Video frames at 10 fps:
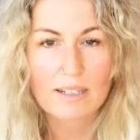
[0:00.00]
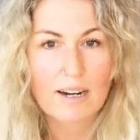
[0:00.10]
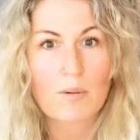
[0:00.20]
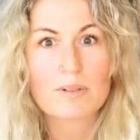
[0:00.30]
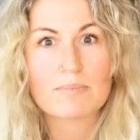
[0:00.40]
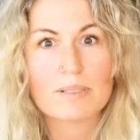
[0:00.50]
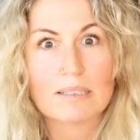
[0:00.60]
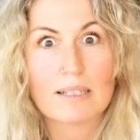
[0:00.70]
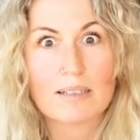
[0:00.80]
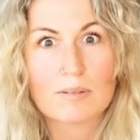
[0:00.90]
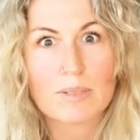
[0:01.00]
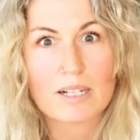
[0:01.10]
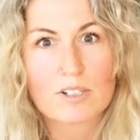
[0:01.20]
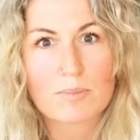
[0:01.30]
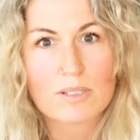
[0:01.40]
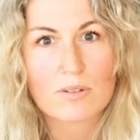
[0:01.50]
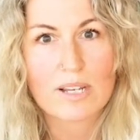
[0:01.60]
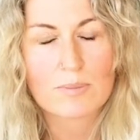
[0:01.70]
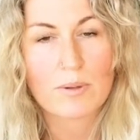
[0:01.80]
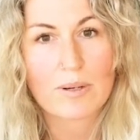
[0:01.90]
And I would be like, oh my gosh, please don't
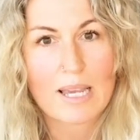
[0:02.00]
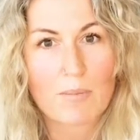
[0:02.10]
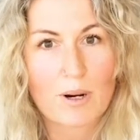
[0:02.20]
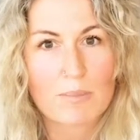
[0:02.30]
ask me what camera